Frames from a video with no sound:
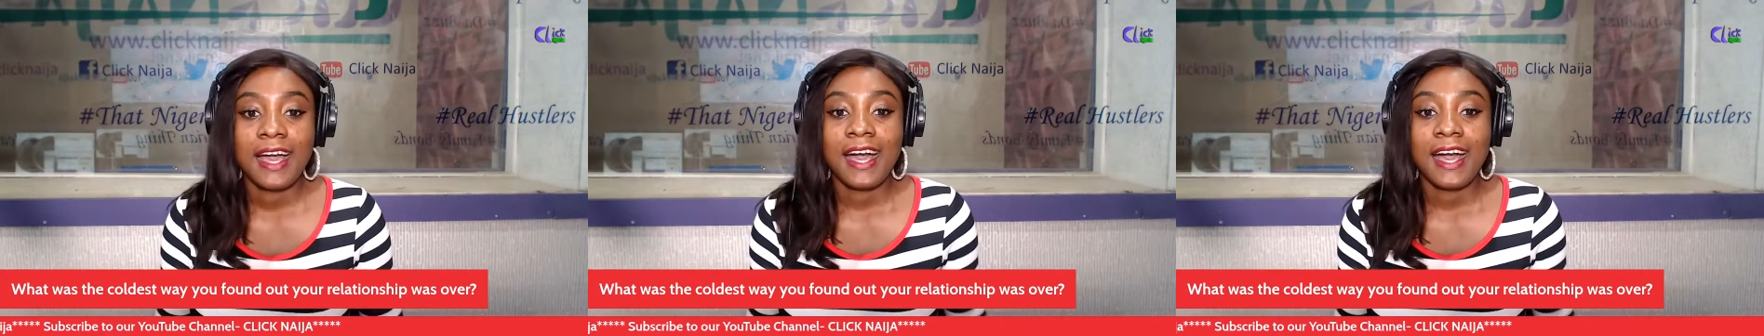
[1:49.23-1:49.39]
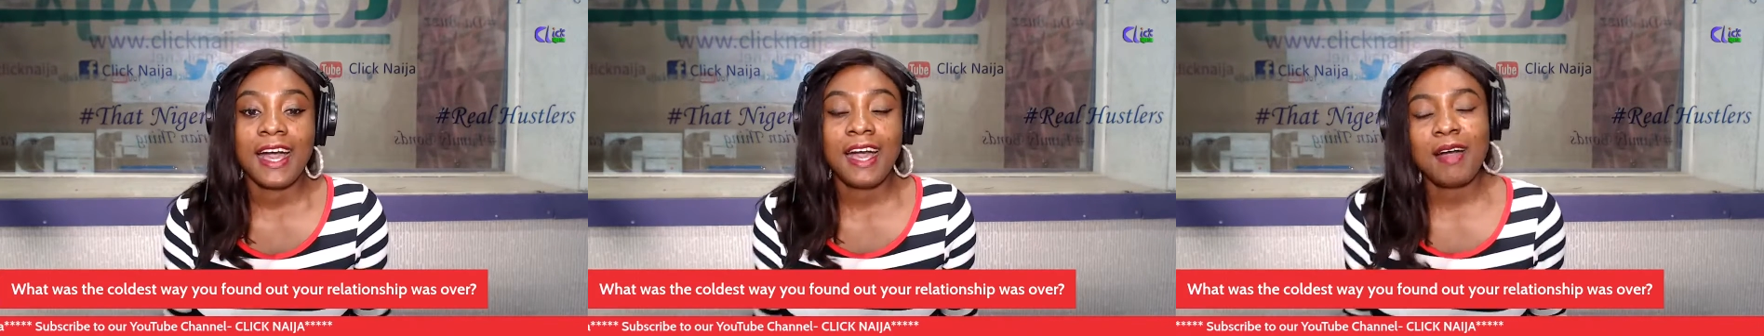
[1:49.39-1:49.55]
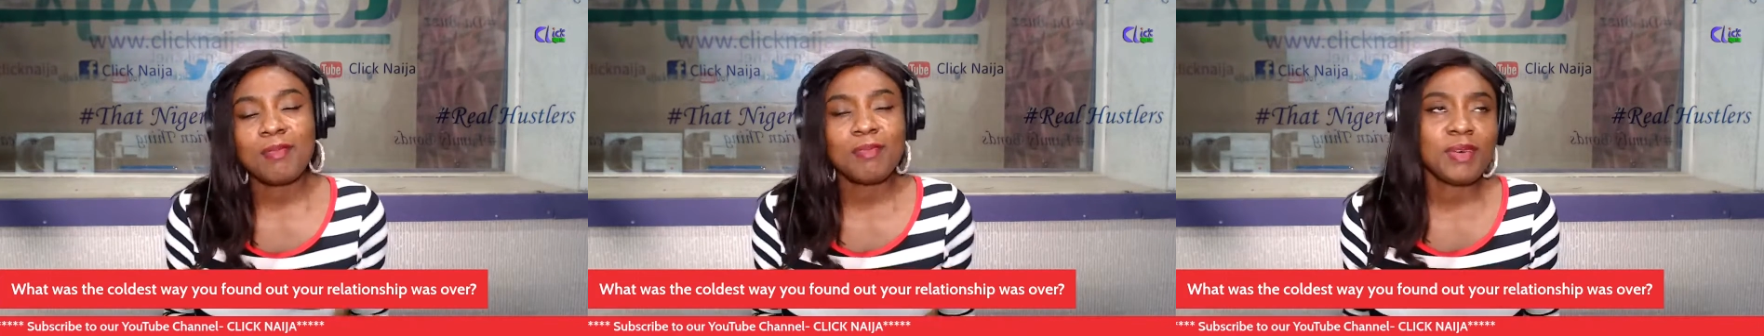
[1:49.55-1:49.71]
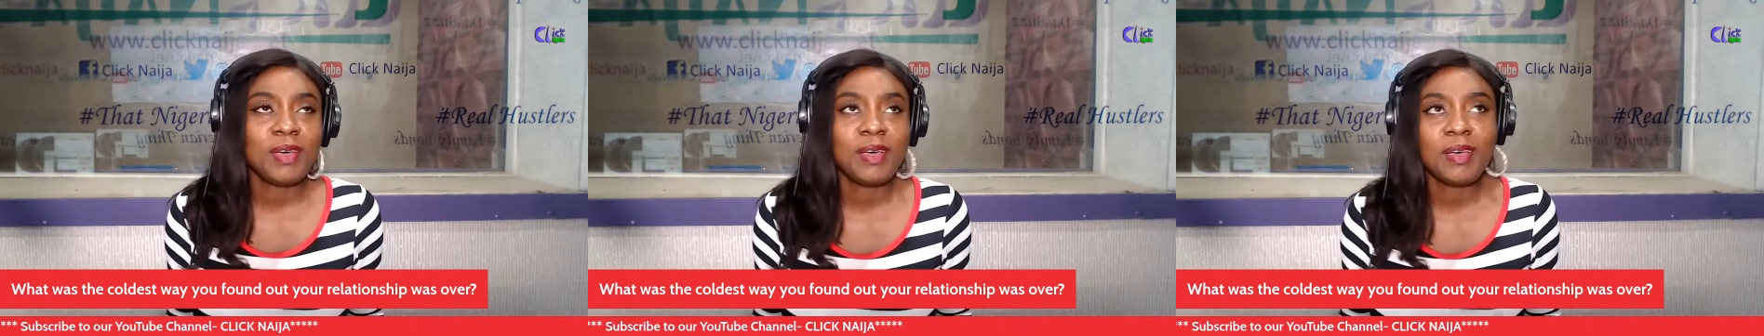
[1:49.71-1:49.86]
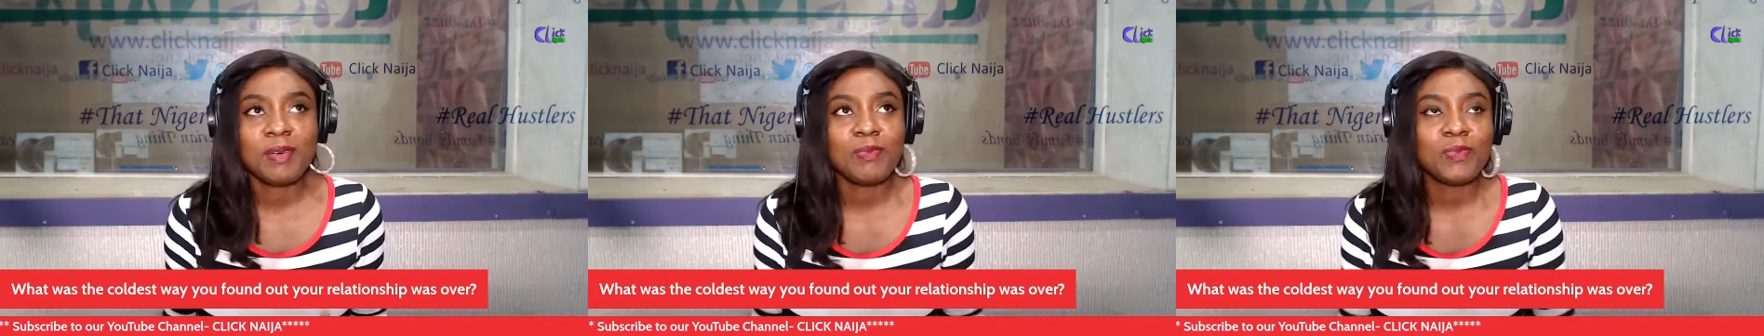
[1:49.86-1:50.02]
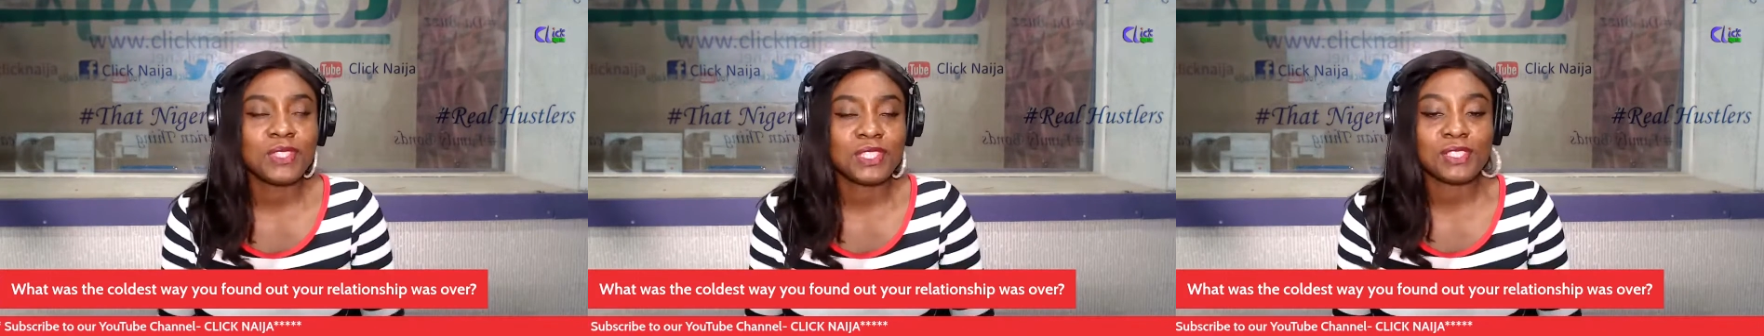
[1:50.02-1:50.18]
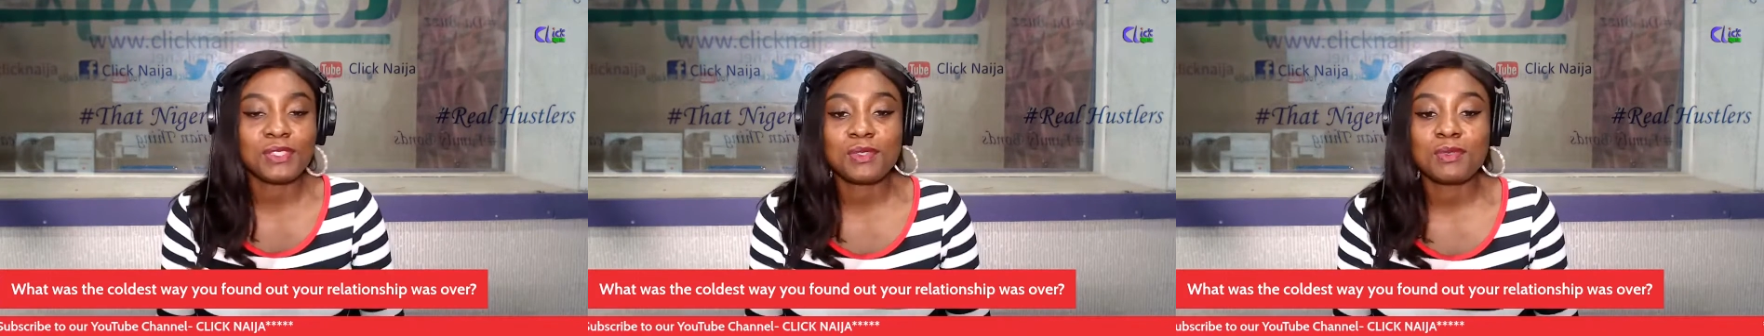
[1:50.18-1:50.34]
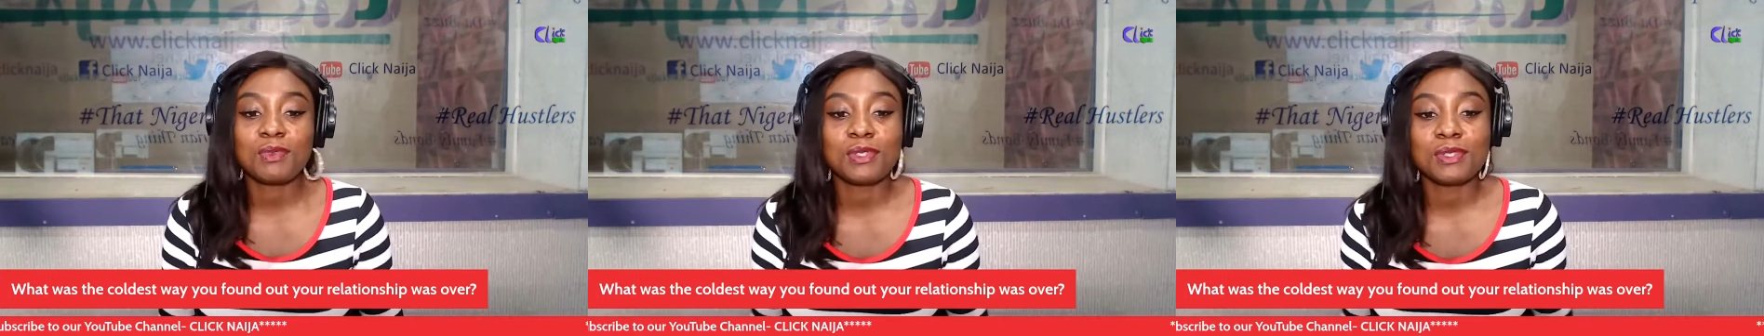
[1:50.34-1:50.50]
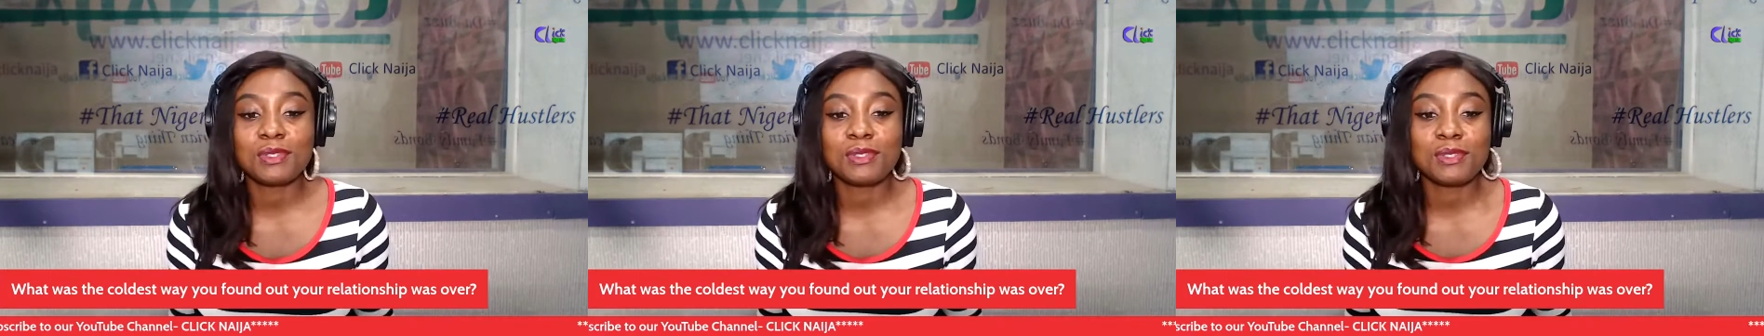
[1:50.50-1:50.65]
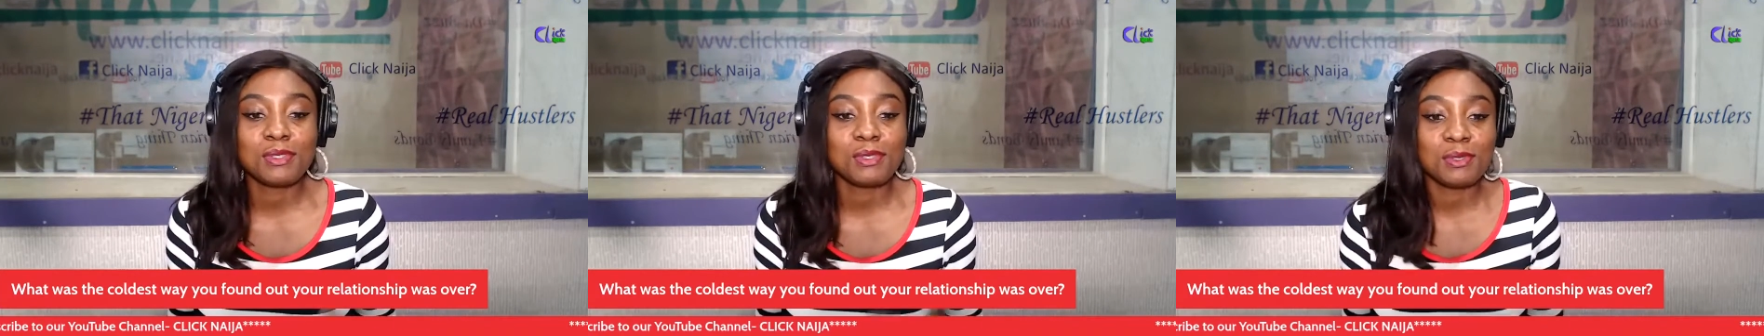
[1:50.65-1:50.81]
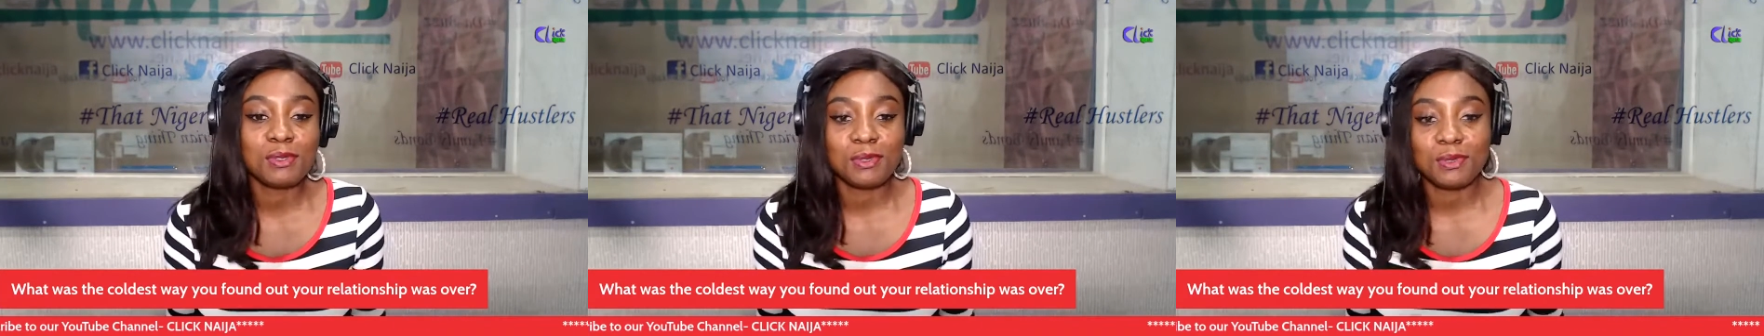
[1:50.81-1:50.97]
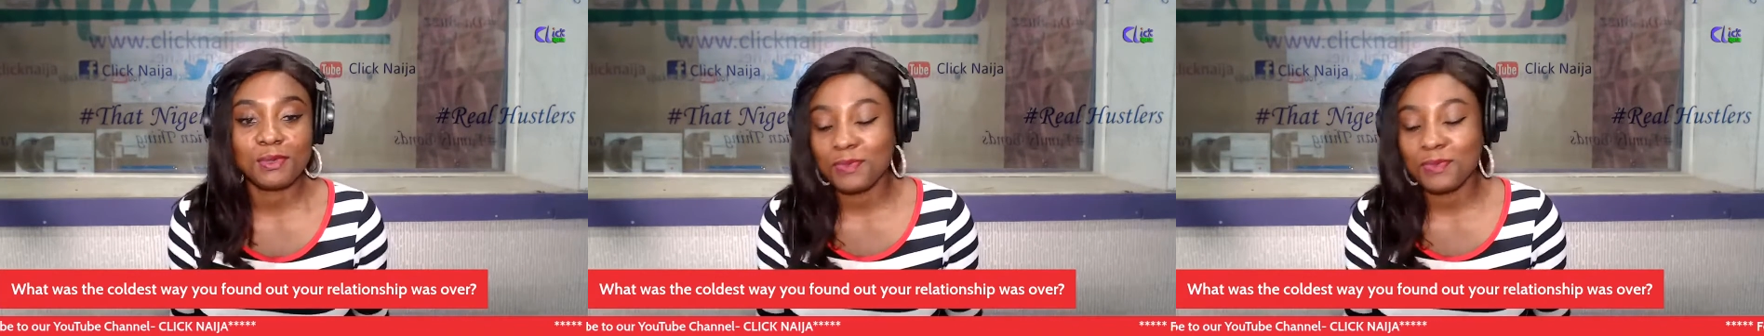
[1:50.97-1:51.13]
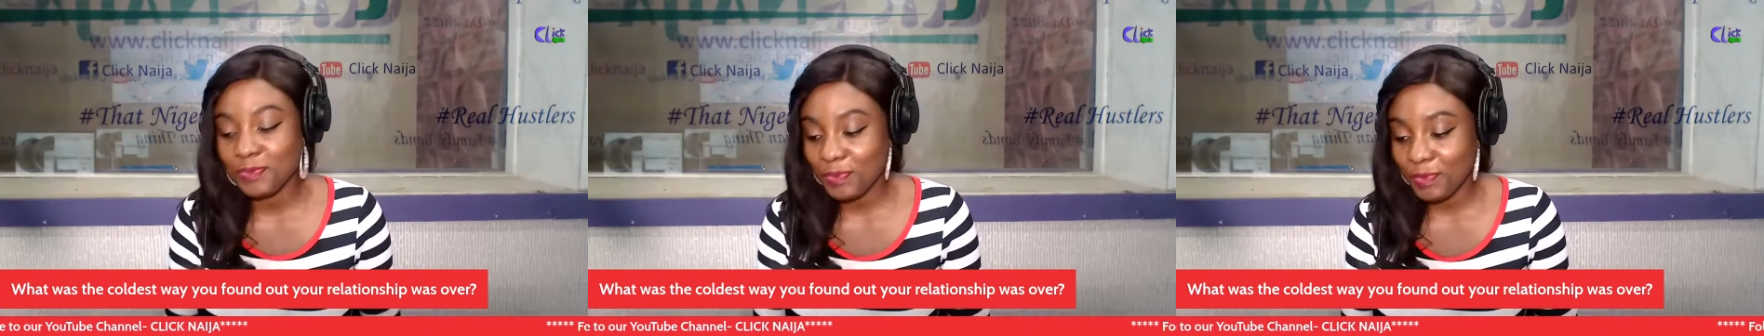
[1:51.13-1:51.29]
Um, we just want
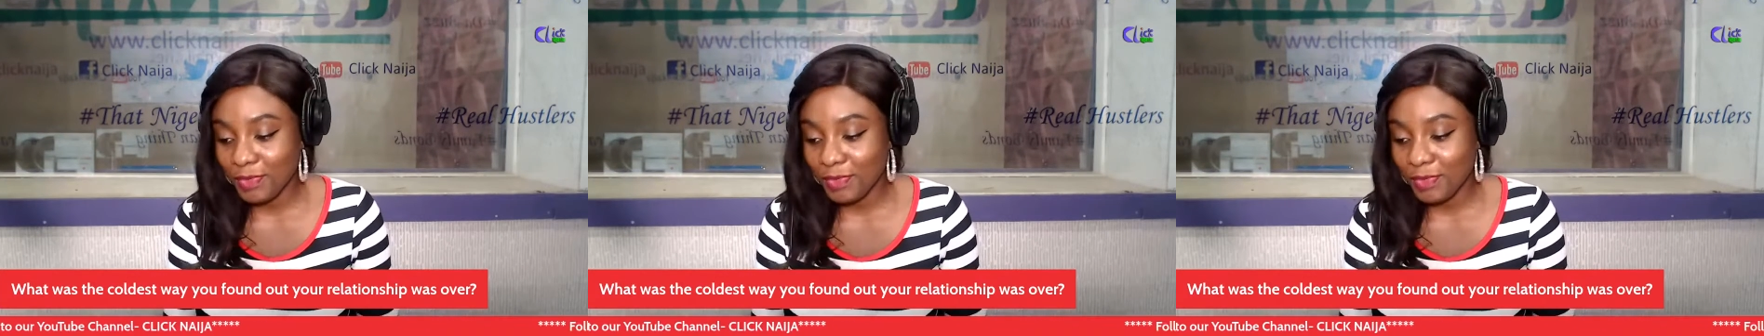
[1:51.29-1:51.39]
to,